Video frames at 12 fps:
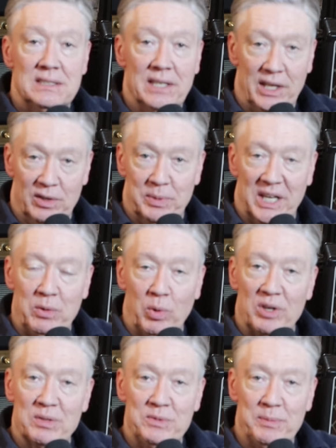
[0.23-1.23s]
Hey everybody,
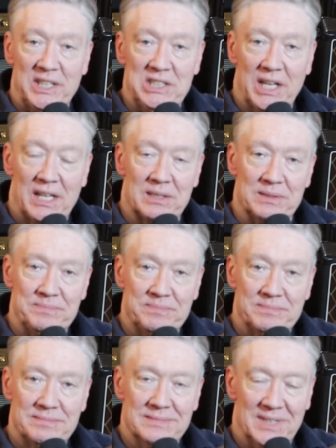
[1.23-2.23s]
welcome to my channel.
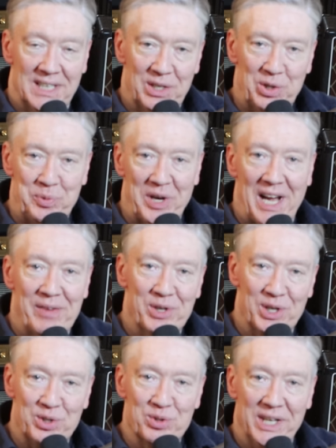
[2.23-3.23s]
I hope you're having
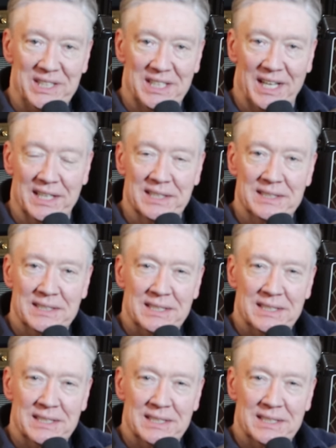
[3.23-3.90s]
a great day.